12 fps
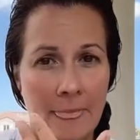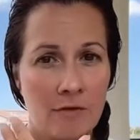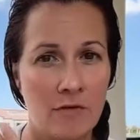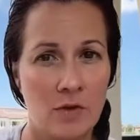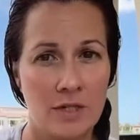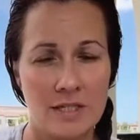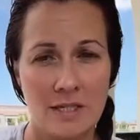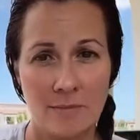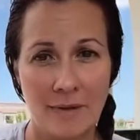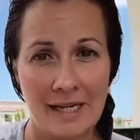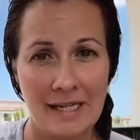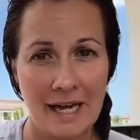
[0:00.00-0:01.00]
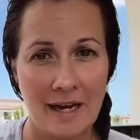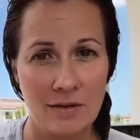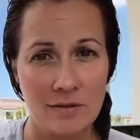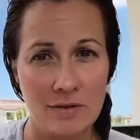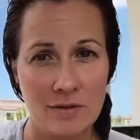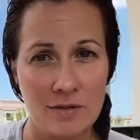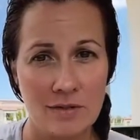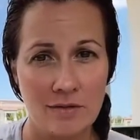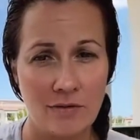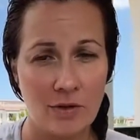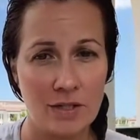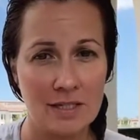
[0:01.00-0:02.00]
Focus on my clouds,
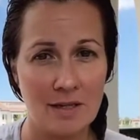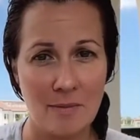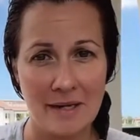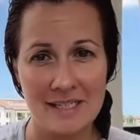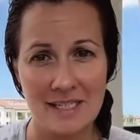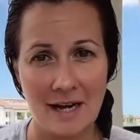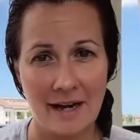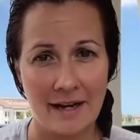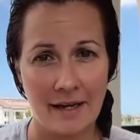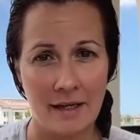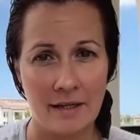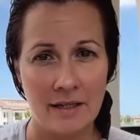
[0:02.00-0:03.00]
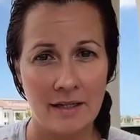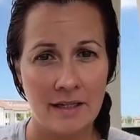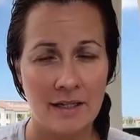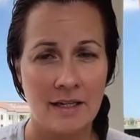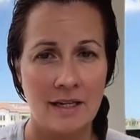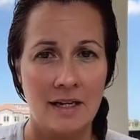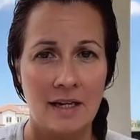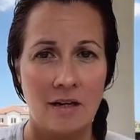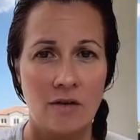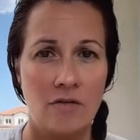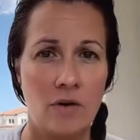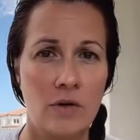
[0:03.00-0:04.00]
focus on my sky.
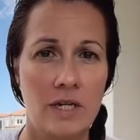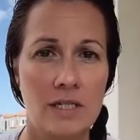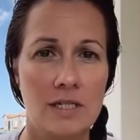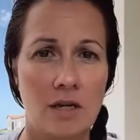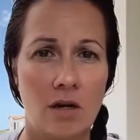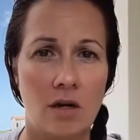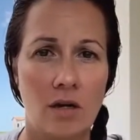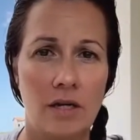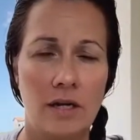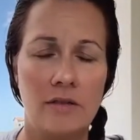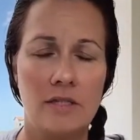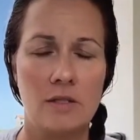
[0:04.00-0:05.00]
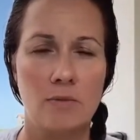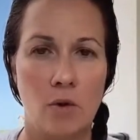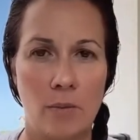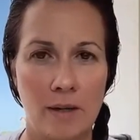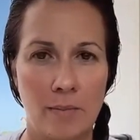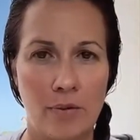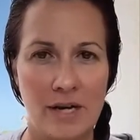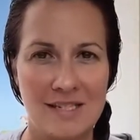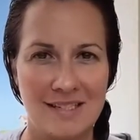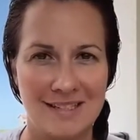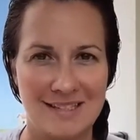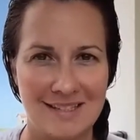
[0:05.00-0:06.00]
Focus on this moment,
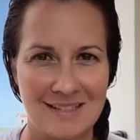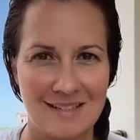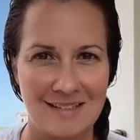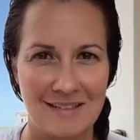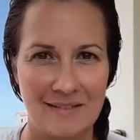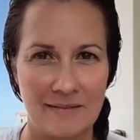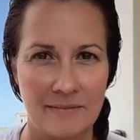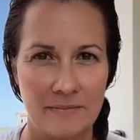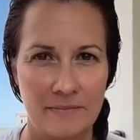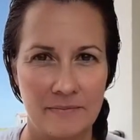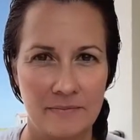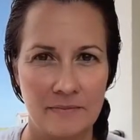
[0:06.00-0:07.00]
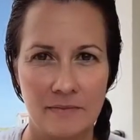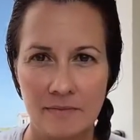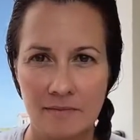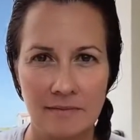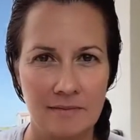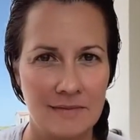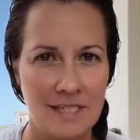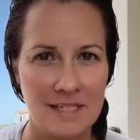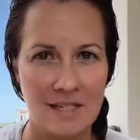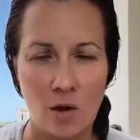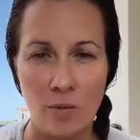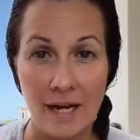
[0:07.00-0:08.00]
presence. This is
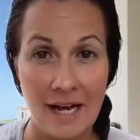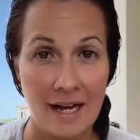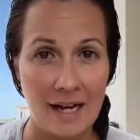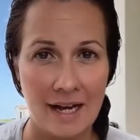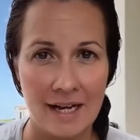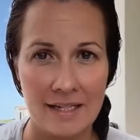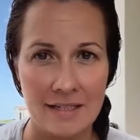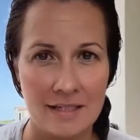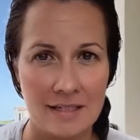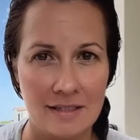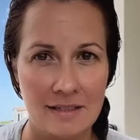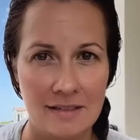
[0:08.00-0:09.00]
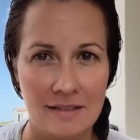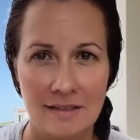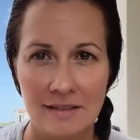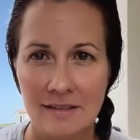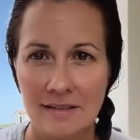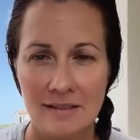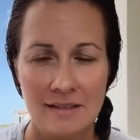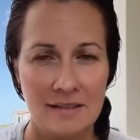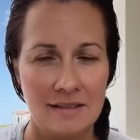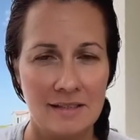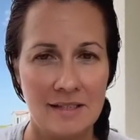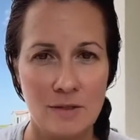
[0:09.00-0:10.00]
all we got, guys.
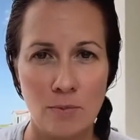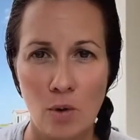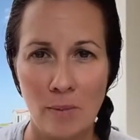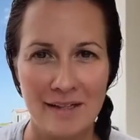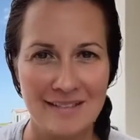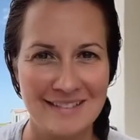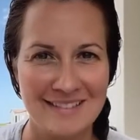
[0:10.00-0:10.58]
This moment.